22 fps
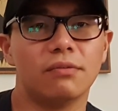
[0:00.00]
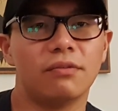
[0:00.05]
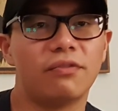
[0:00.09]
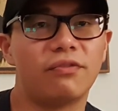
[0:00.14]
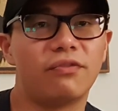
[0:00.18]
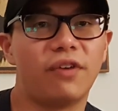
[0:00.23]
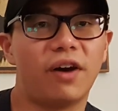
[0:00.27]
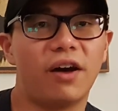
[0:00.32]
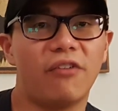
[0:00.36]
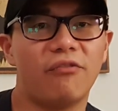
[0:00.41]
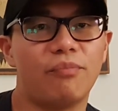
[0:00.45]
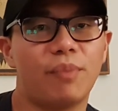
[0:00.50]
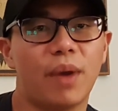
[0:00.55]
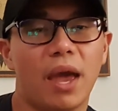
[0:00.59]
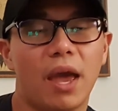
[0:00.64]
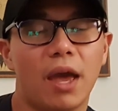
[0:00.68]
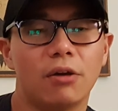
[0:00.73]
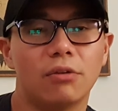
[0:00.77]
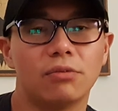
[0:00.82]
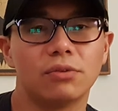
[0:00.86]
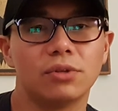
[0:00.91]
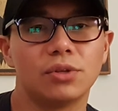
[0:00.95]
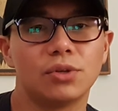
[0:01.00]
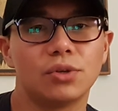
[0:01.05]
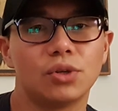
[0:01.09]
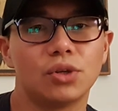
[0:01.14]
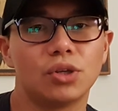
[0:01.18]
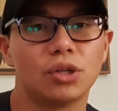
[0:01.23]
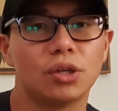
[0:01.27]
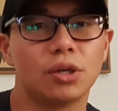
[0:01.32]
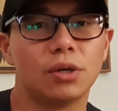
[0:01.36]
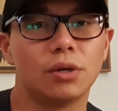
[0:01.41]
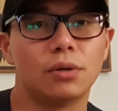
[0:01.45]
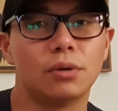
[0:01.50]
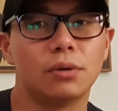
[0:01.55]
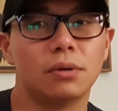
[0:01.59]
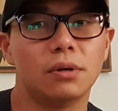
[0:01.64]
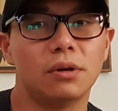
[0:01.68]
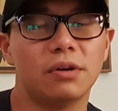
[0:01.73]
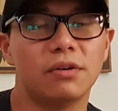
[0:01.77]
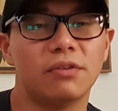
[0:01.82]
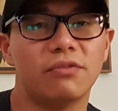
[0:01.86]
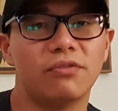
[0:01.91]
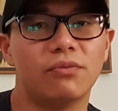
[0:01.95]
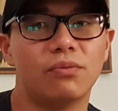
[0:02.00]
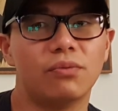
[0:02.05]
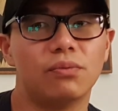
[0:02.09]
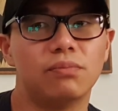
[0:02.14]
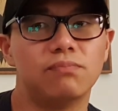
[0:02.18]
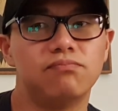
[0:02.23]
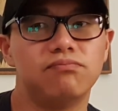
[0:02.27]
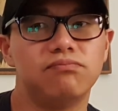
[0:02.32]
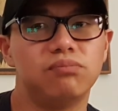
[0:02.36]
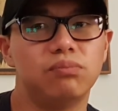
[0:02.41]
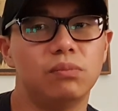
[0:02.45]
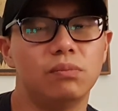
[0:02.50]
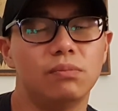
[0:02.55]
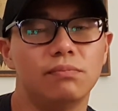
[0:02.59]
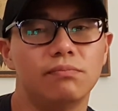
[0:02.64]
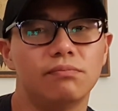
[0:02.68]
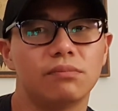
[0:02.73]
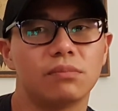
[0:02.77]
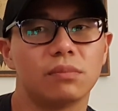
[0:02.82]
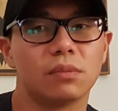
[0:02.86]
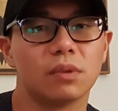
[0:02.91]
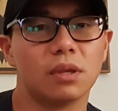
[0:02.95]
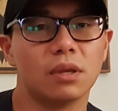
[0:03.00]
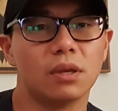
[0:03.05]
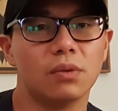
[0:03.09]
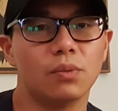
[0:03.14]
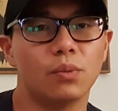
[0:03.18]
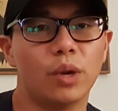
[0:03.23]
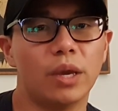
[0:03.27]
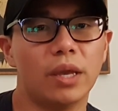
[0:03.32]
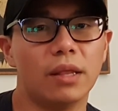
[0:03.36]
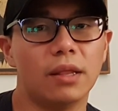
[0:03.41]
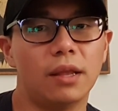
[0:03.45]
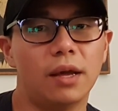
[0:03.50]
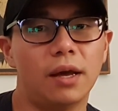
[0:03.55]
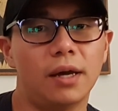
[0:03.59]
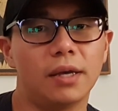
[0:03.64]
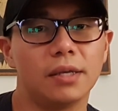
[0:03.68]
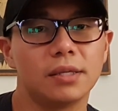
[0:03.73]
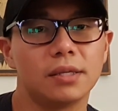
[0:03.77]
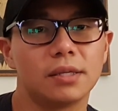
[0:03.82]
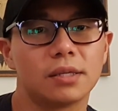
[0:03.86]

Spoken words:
5 pounds or so of weight loss.